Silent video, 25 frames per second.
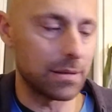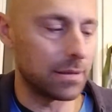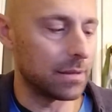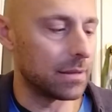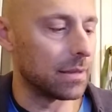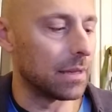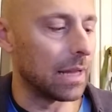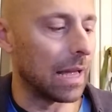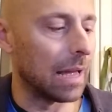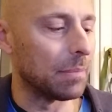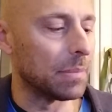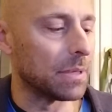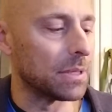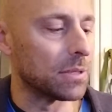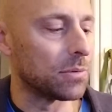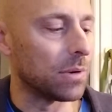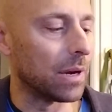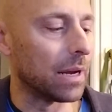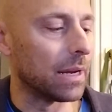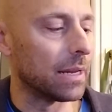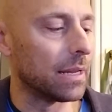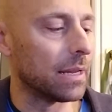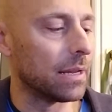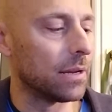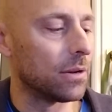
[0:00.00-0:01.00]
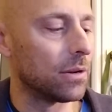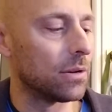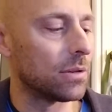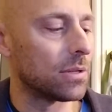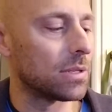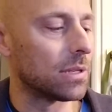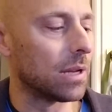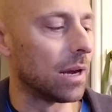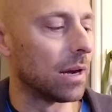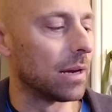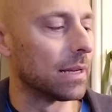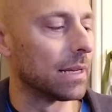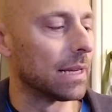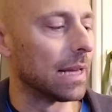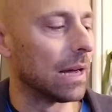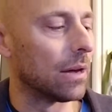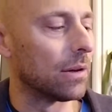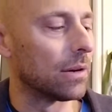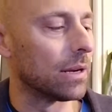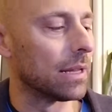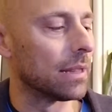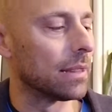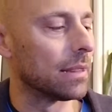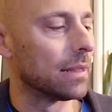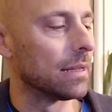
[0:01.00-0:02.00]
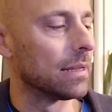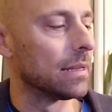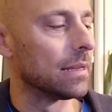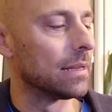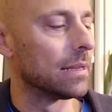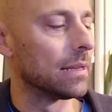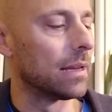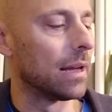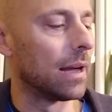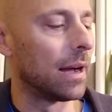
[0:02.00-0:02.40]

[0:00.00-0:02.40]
happens right here, starting out at the